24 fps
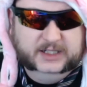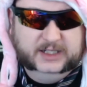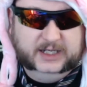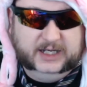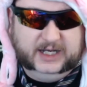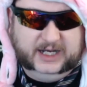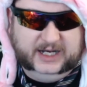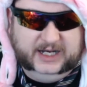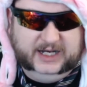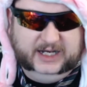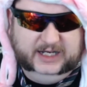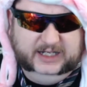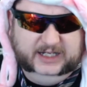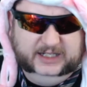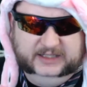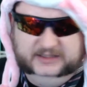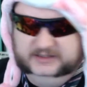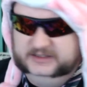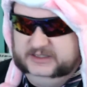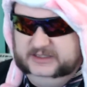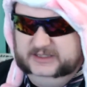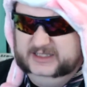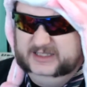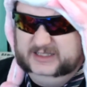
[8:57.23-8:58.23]

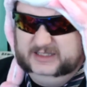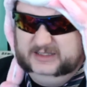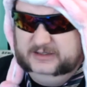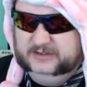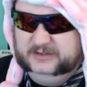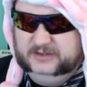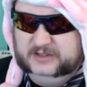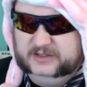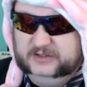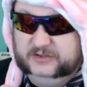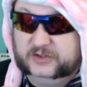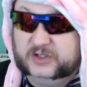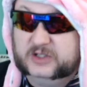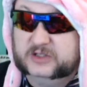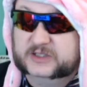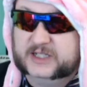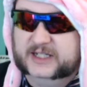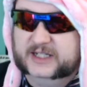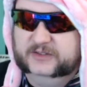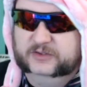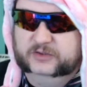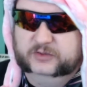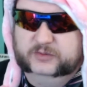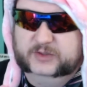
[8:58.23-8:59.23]
There's all
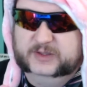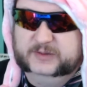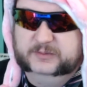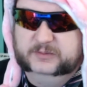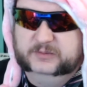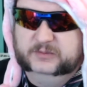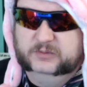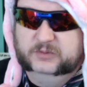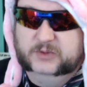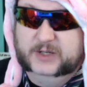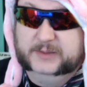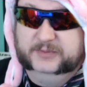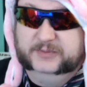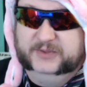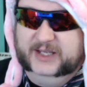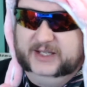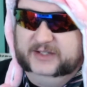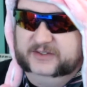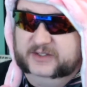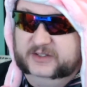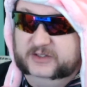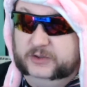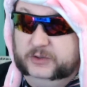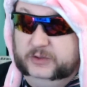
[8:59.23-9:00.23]
kinds of rubs
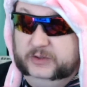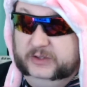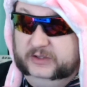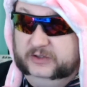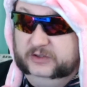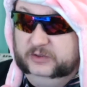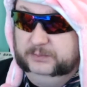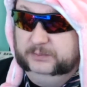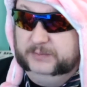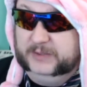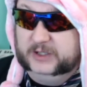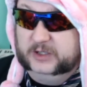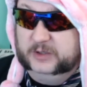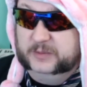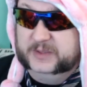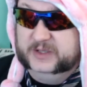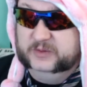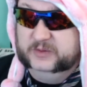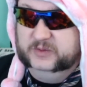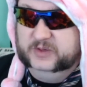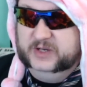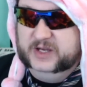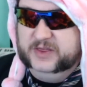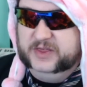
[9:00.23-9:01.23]
out there to
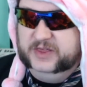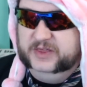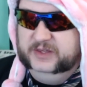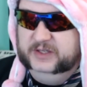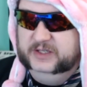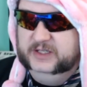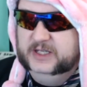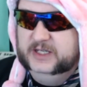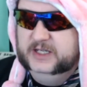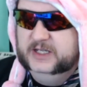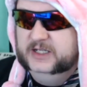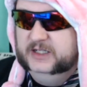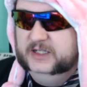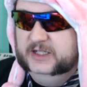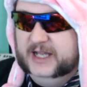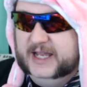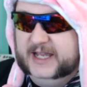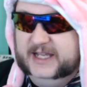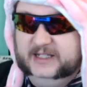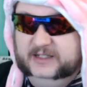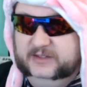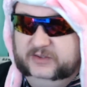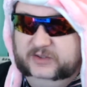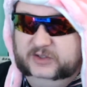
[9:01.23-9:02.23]
experiment with. And
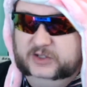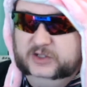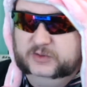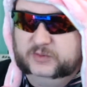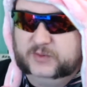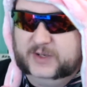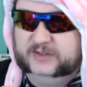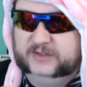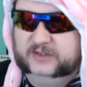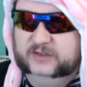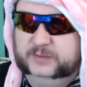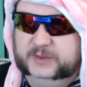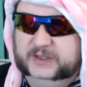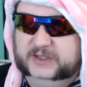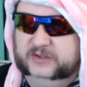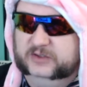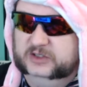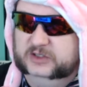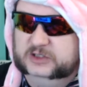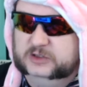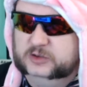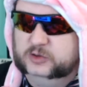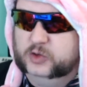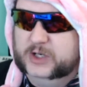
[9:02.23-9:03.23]
it's a good recipe, so
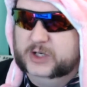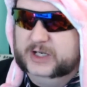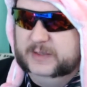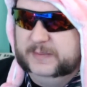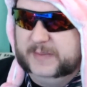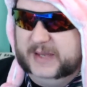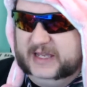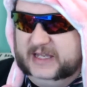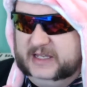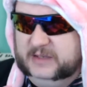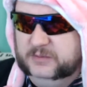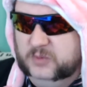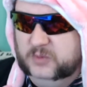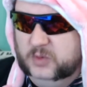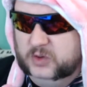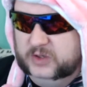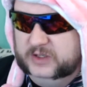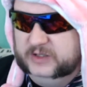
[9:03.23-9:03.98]
you'll want to make it more